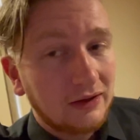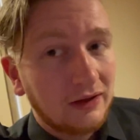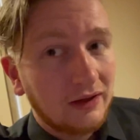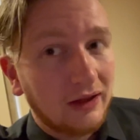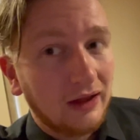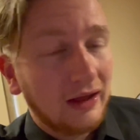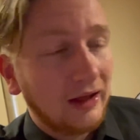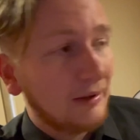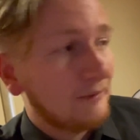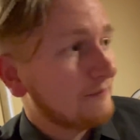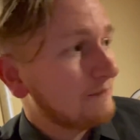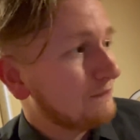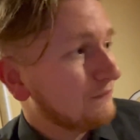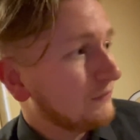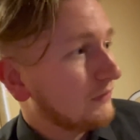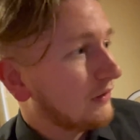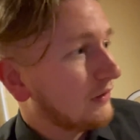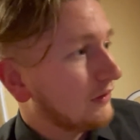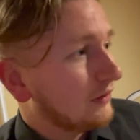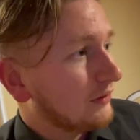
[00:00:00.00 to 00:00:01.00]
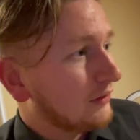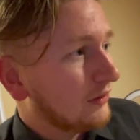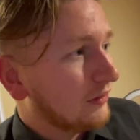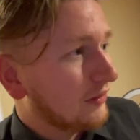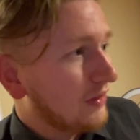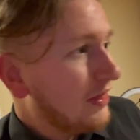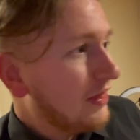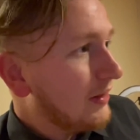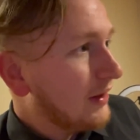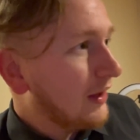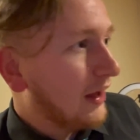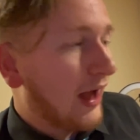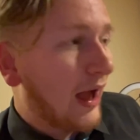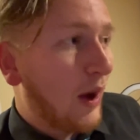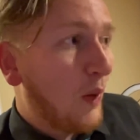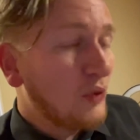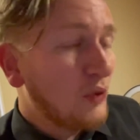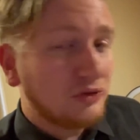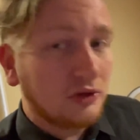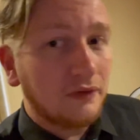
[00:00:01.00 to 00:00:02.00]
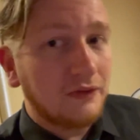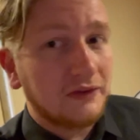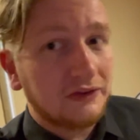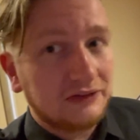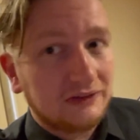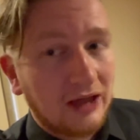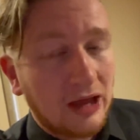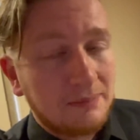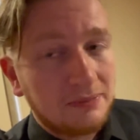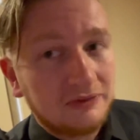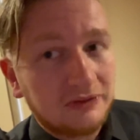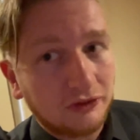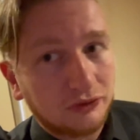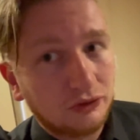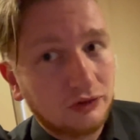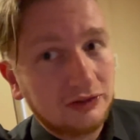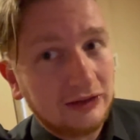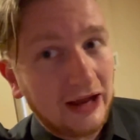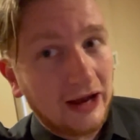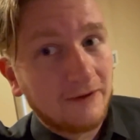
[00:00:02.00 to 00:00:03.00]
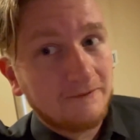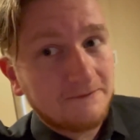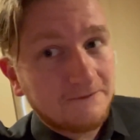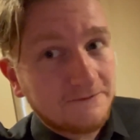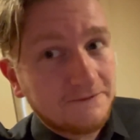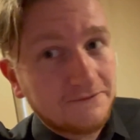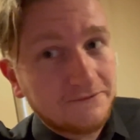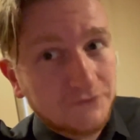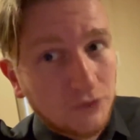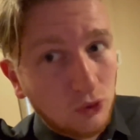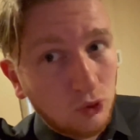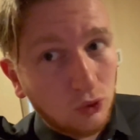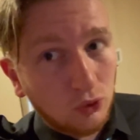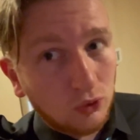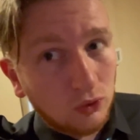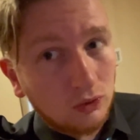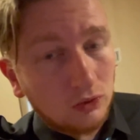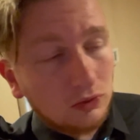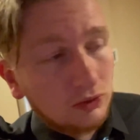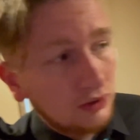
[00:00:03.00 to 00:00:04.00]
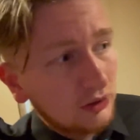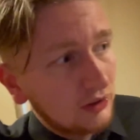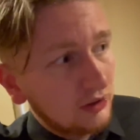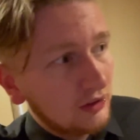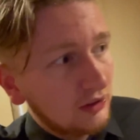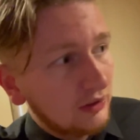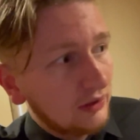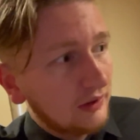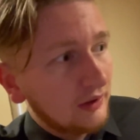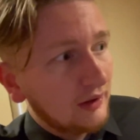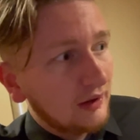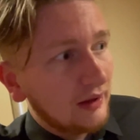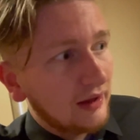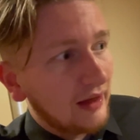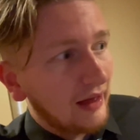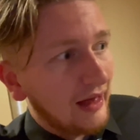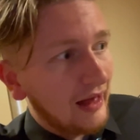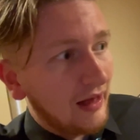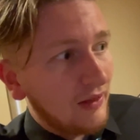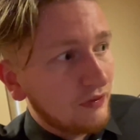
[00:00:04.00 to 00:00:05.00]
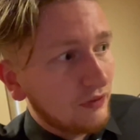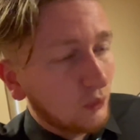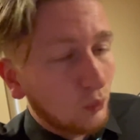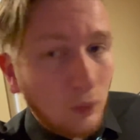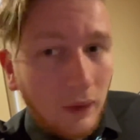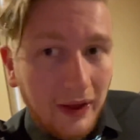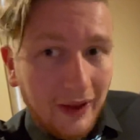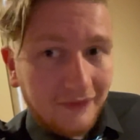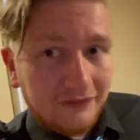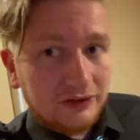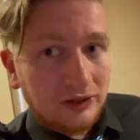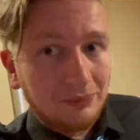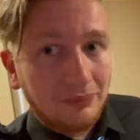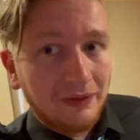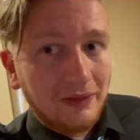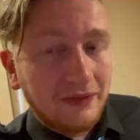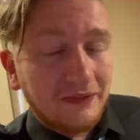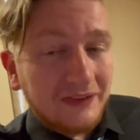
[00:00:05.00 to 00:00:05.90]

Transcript: Um, I was on the Sky stuff on deck four and the waves hit me then.